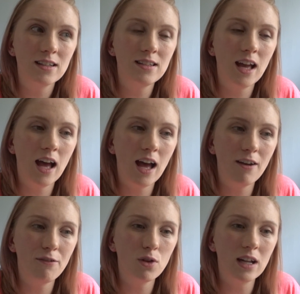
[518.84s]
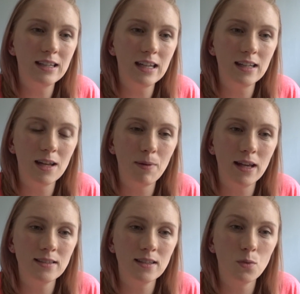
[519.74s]
to have on a day-to-day
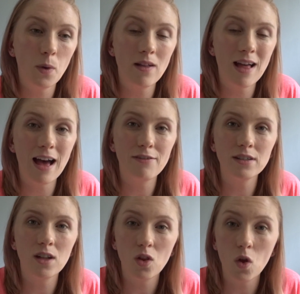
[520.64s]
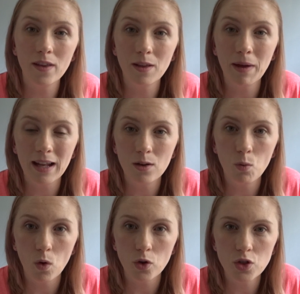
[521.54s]
basis while having a lot of them in the
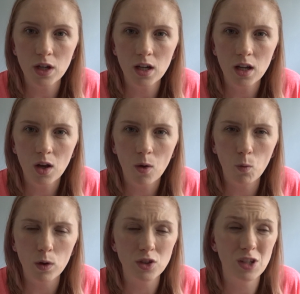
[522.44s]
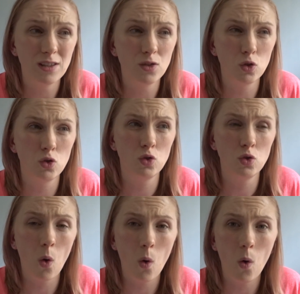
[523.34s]
washing was just
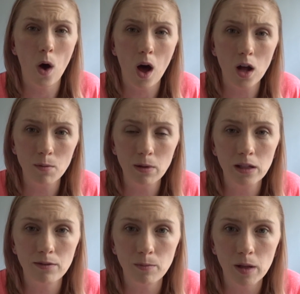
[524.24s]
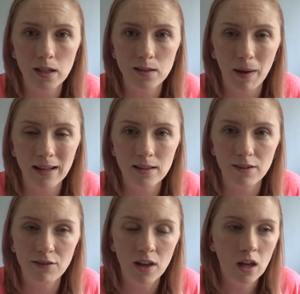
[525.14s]
so unbelievably
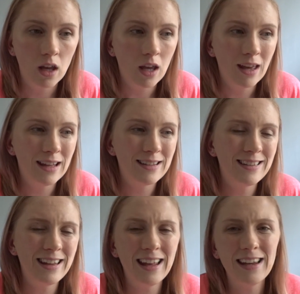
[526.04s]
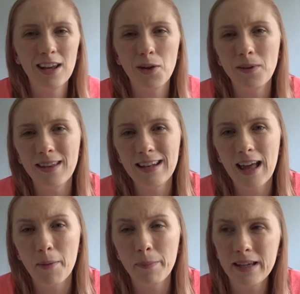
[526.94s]
expensive. Terry towel and
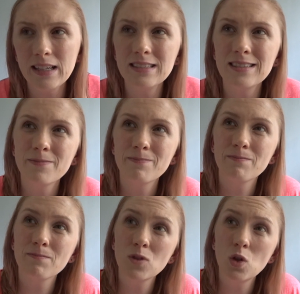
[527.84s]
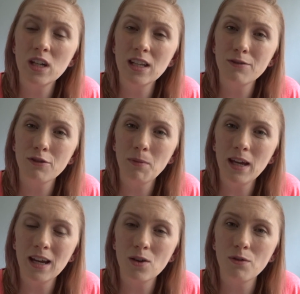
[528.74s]
nappies, not really for
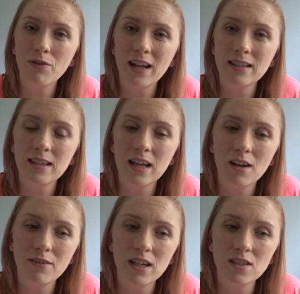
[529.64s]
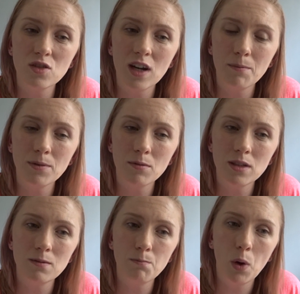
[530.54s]
me. I don't fancy having to scrape
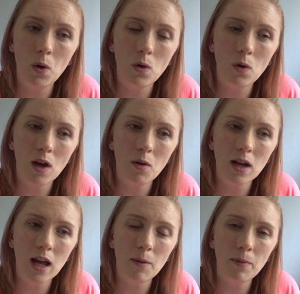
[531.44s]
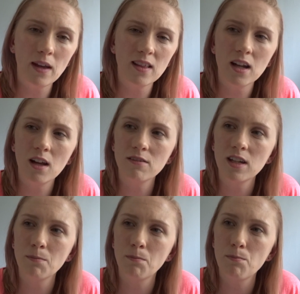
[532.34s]
somebody's poo out of a nappy and then having
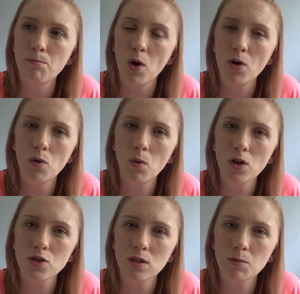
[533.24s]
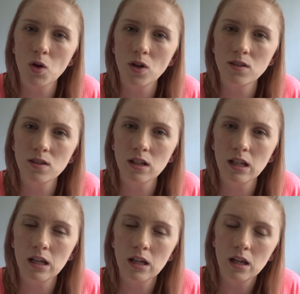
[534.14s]
to boil wash them constantly.